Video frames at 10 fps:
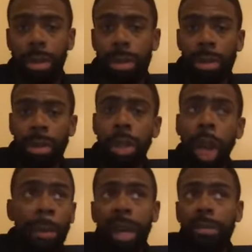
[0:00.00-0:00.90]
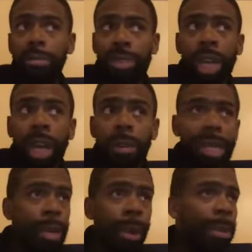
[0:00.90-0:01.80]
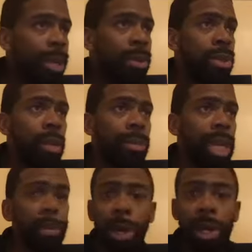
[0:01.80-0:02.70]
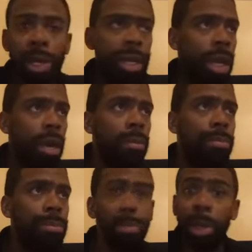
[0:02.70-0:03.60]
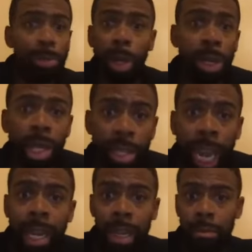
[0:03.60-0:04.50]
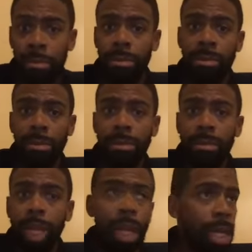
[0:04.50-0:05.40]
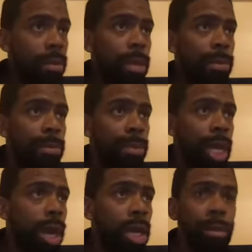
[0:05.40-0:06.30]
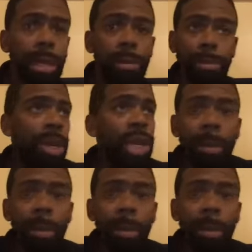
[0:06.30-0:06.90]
You know, but still, I mean, the public use could be building, you know, building a stadium, and it could be, you know, it could be building a